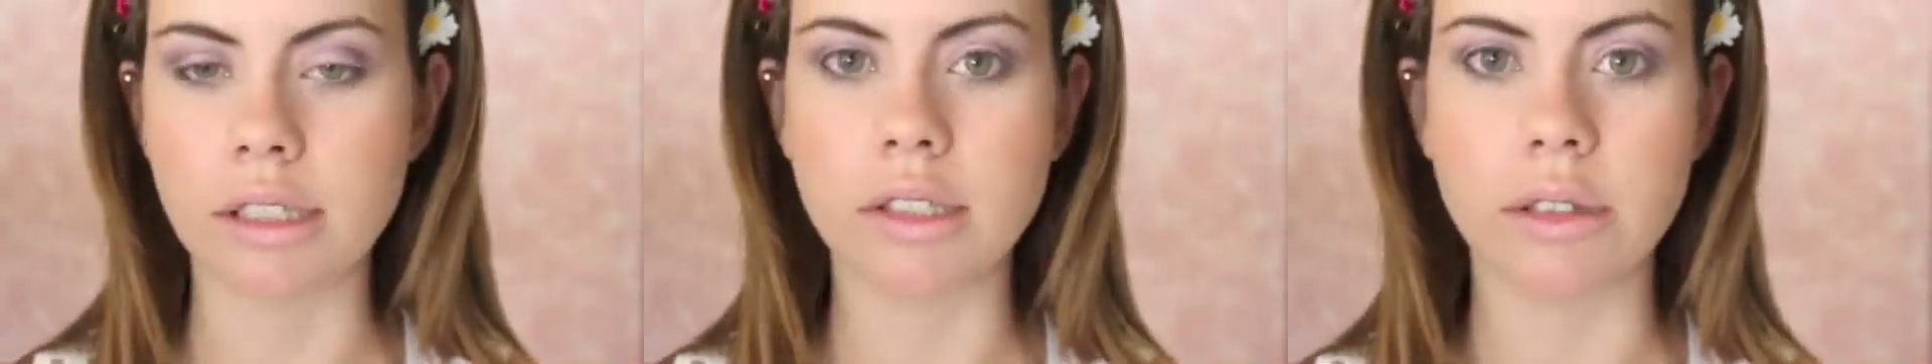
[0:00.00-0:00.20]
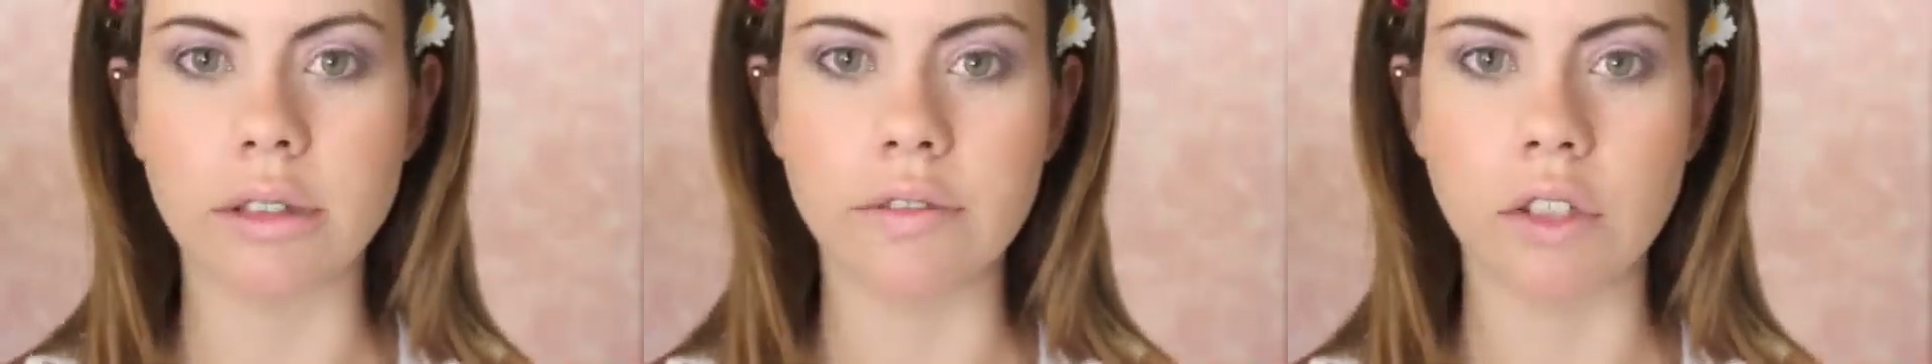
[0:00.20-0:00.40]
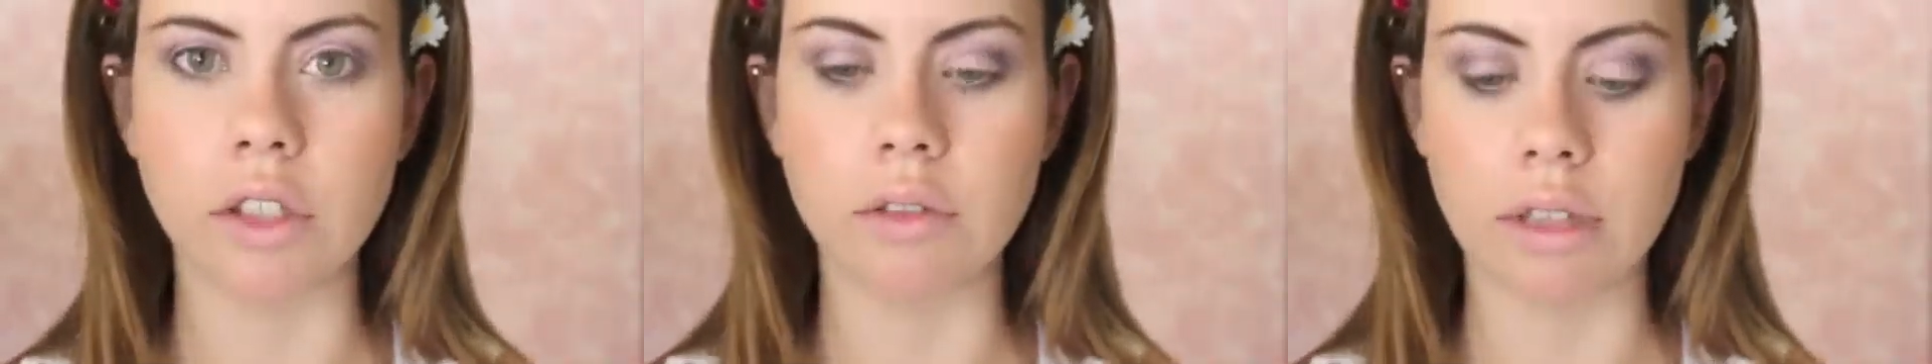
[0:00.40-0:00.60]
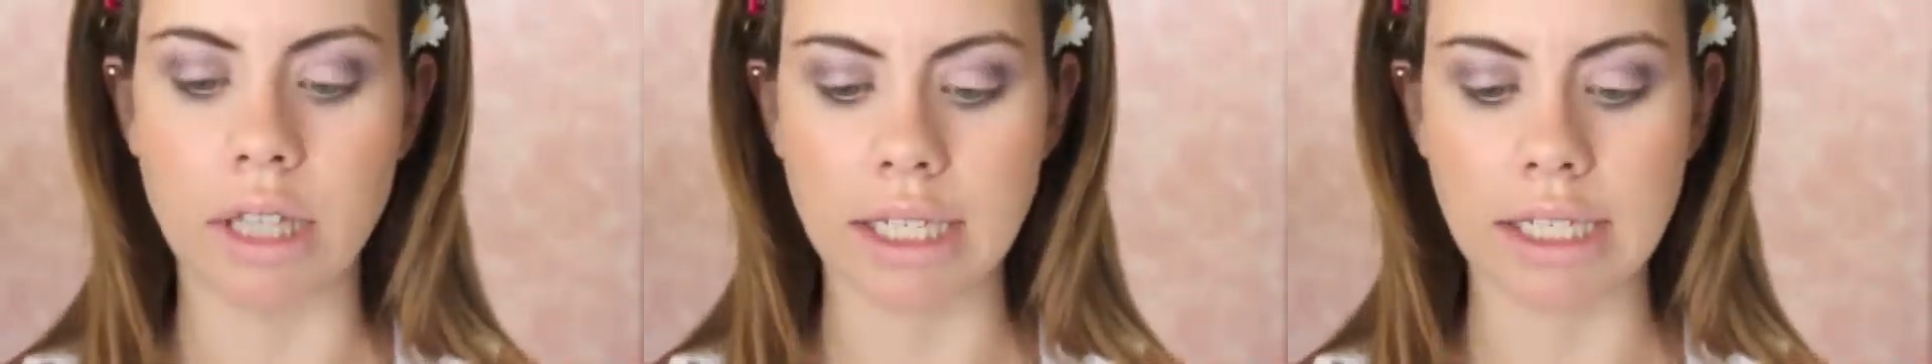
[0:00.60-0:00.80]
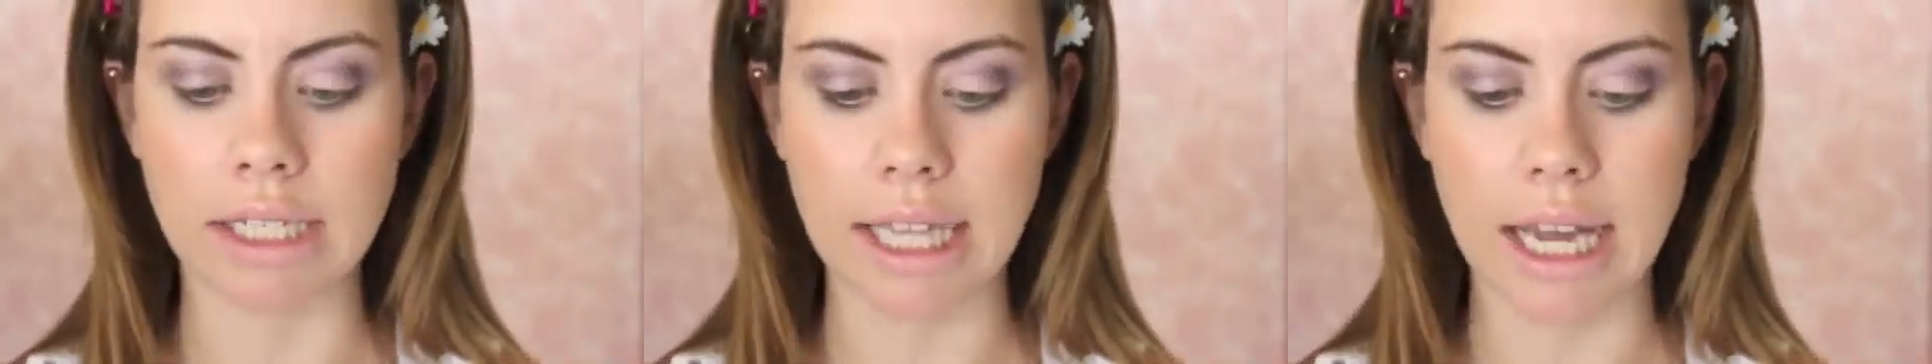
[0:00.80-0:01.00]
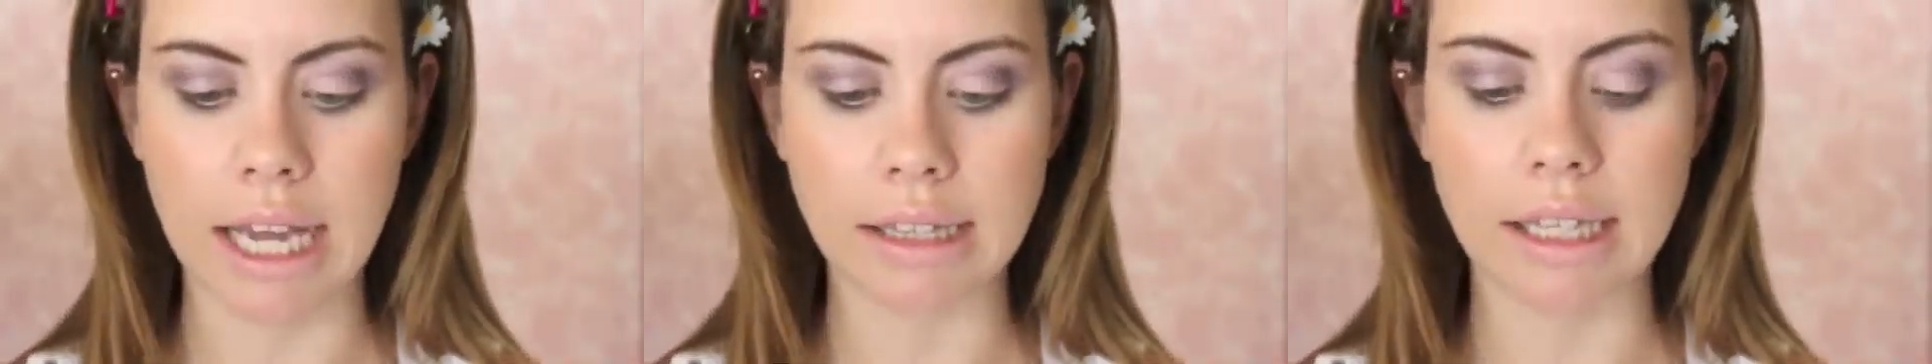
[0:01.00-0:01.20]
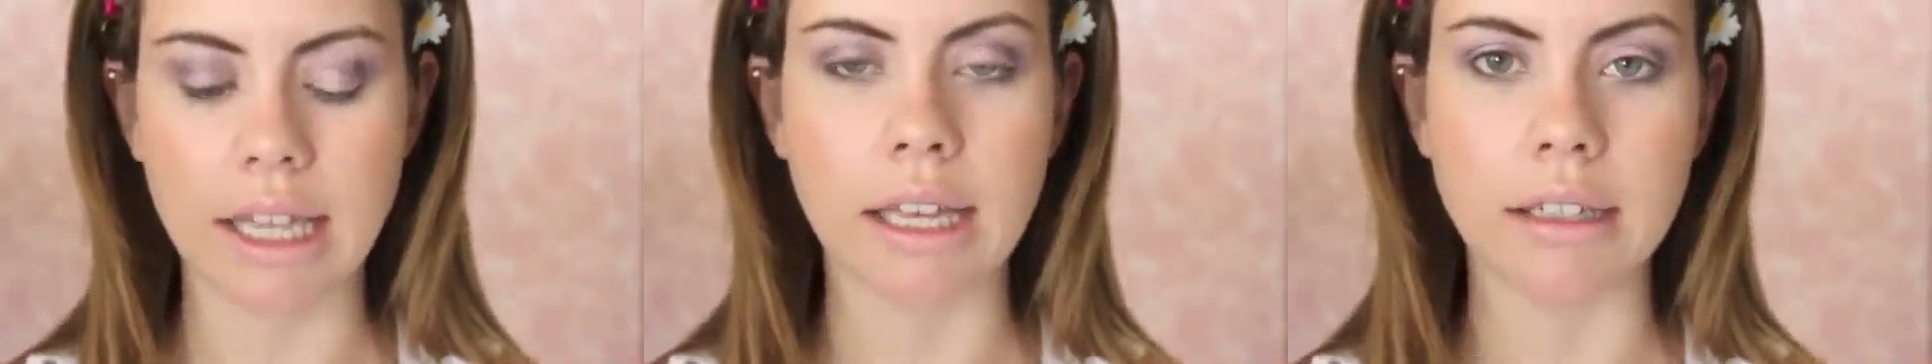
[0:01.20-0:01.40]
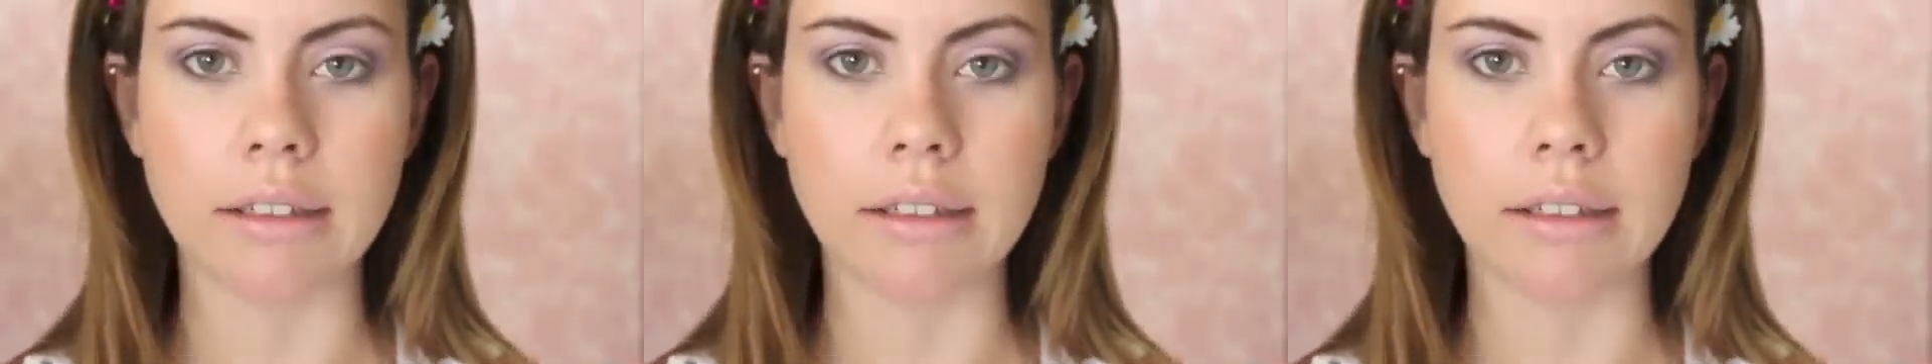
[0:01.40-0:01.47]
So if you like that, then